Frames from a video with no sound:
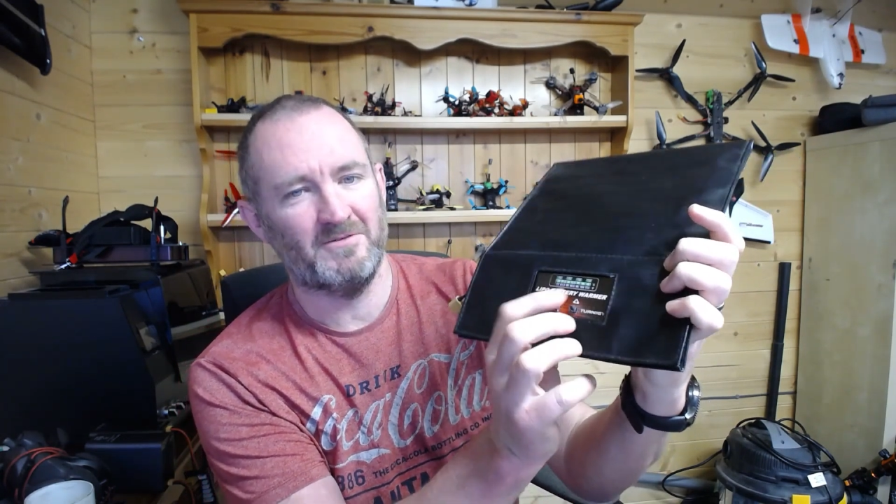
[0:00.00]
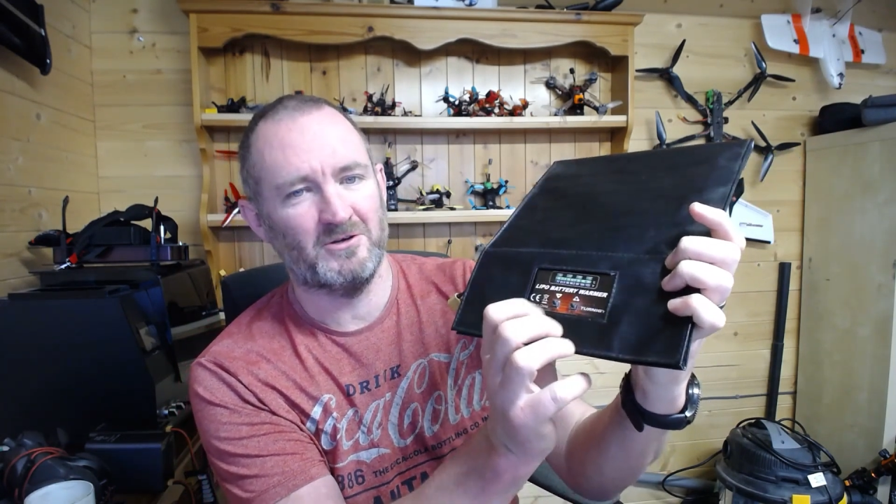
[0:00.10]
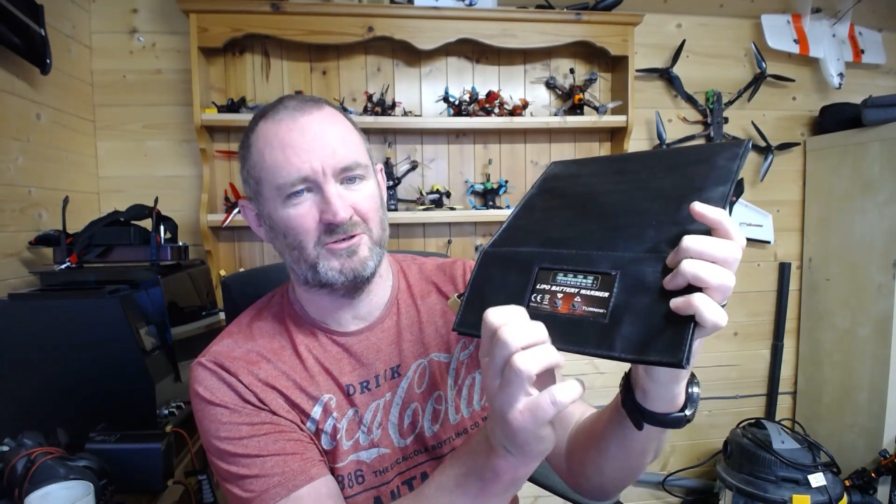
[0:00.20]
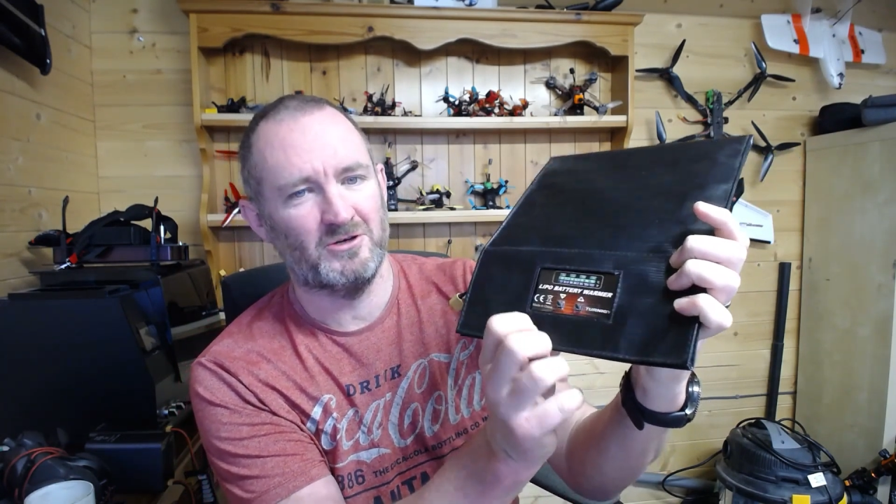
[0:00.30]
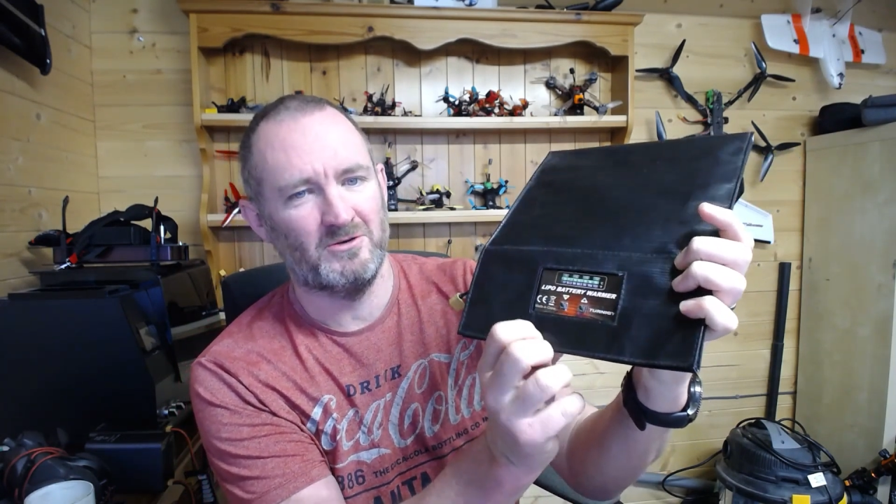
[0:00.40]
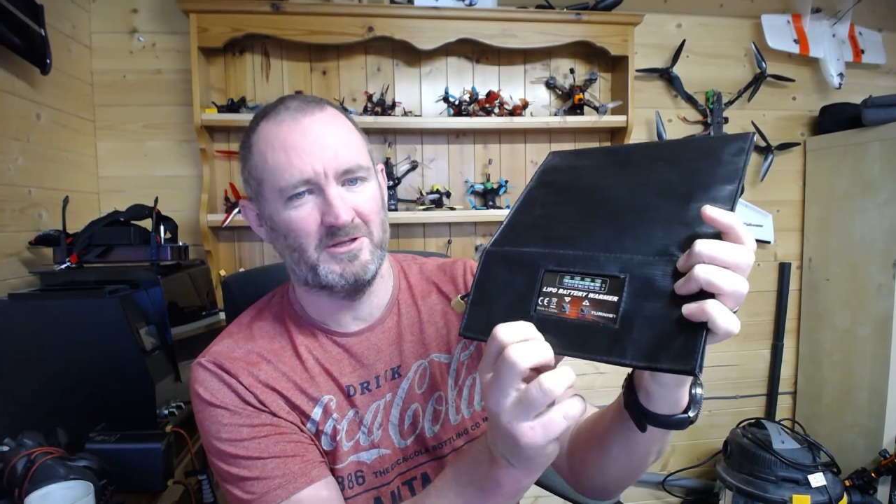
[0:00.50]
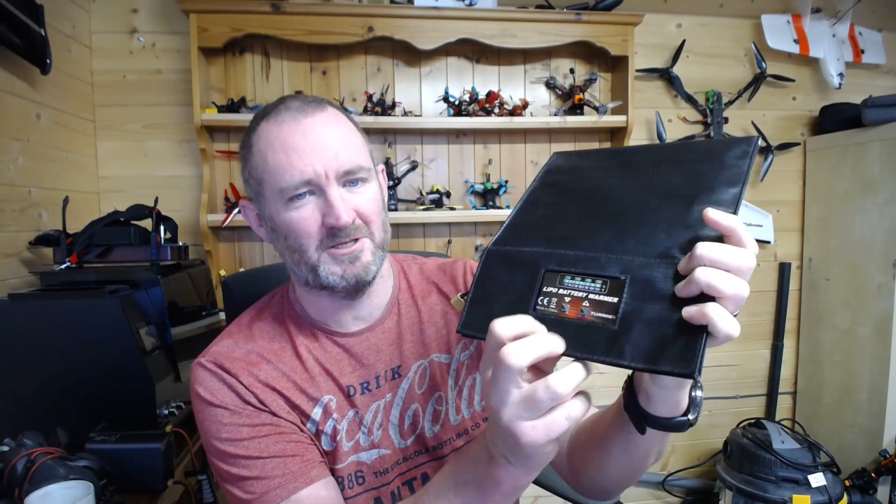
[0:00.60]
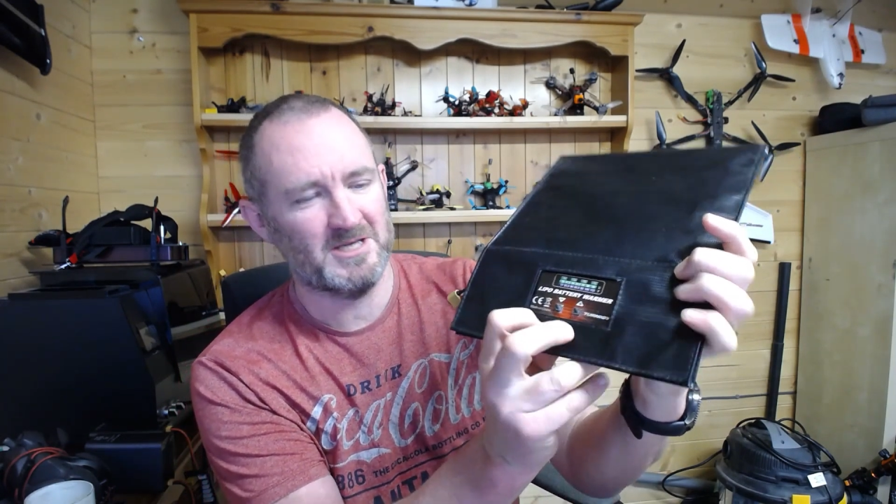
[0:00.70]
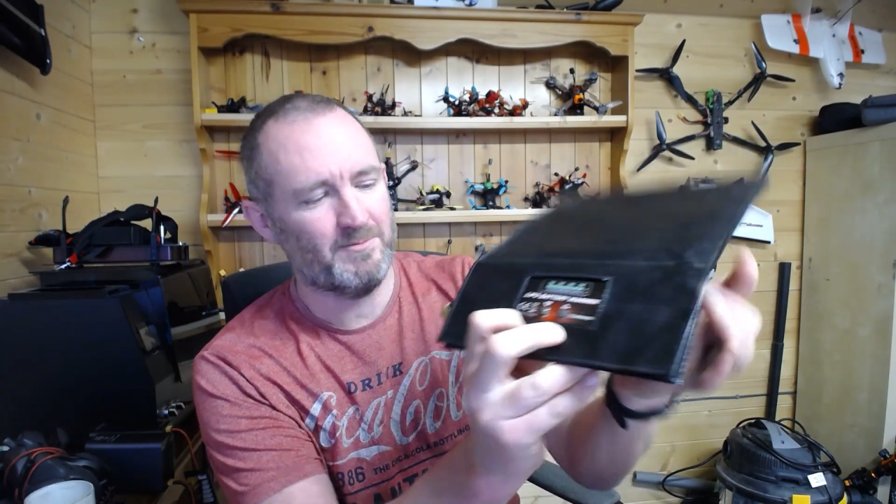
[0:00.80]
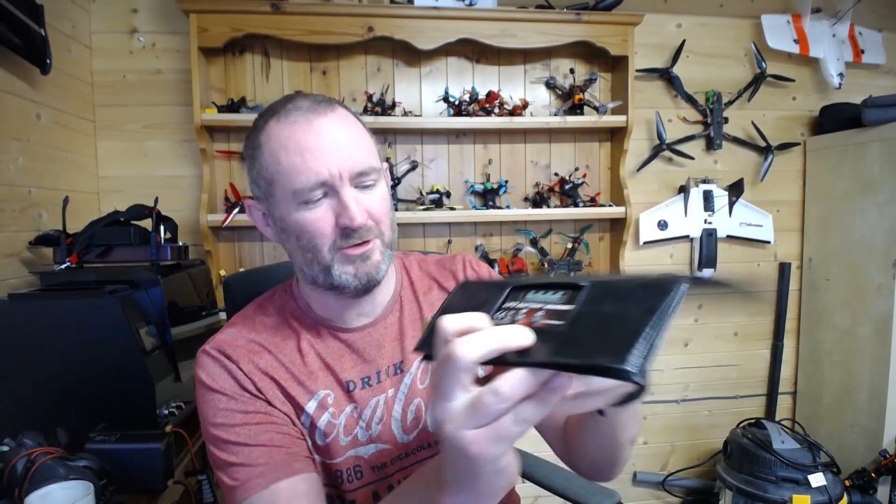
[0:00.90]
for controlling
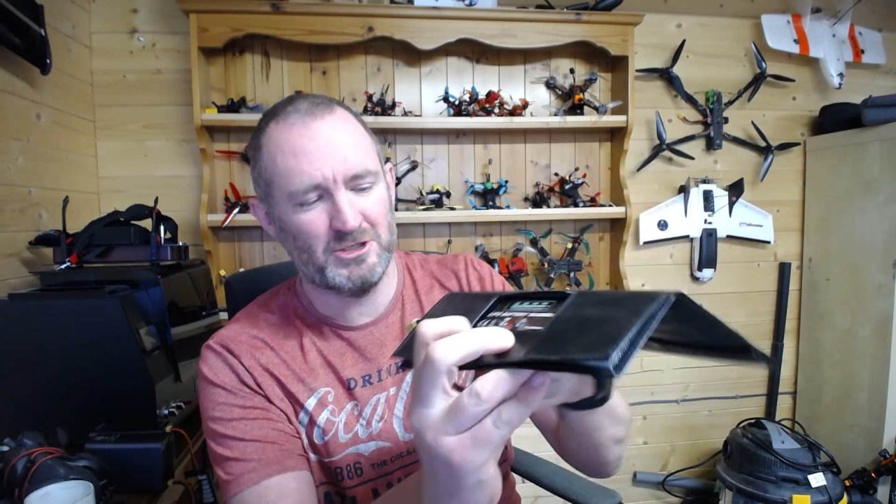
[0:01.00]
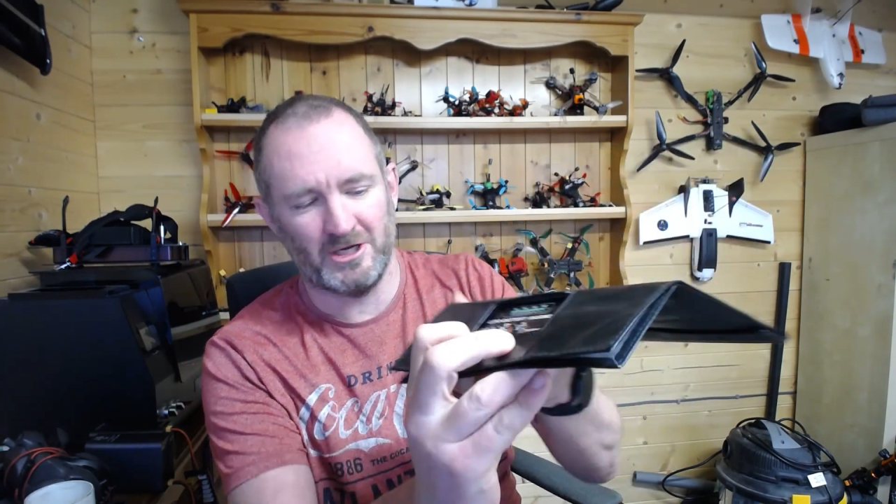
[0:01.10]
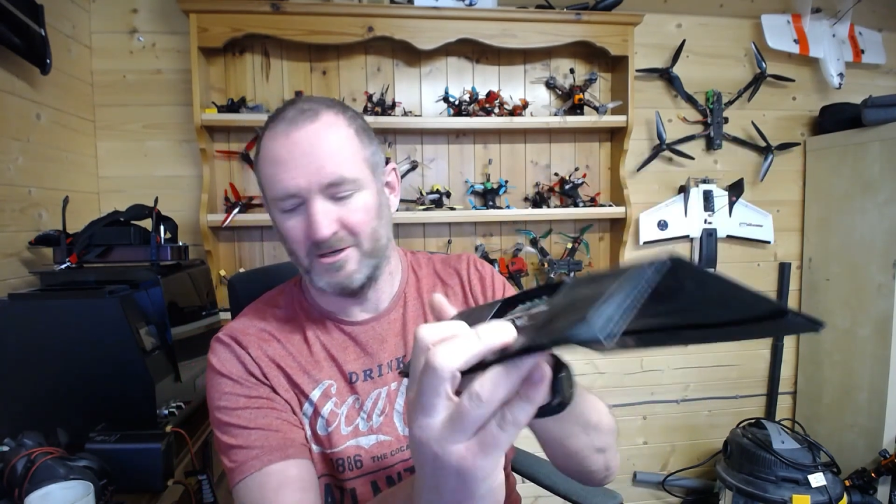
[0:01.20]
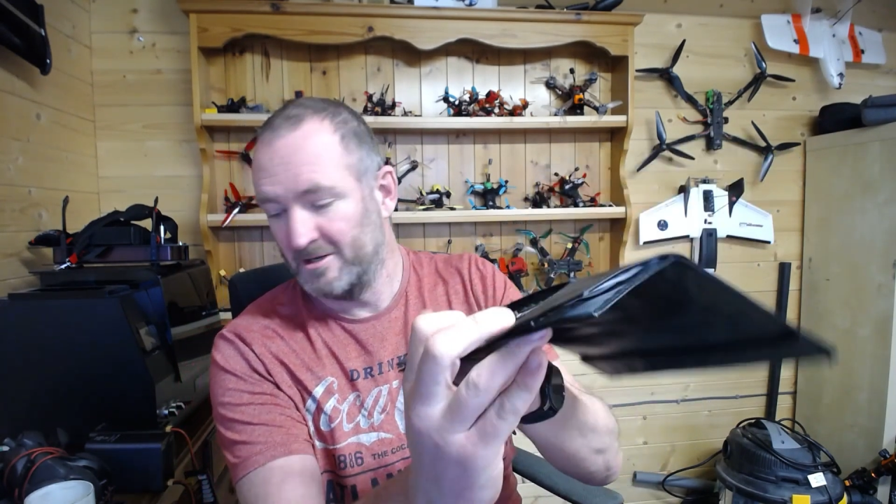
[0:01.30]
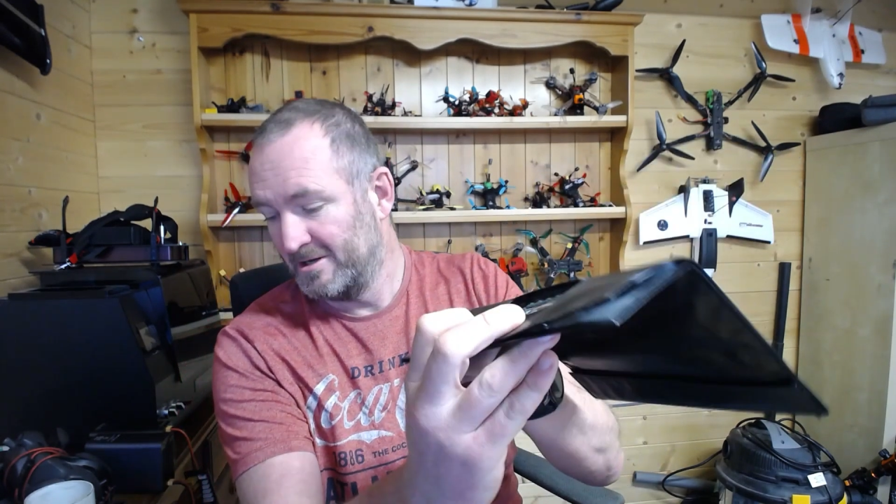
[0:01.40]
the temperature.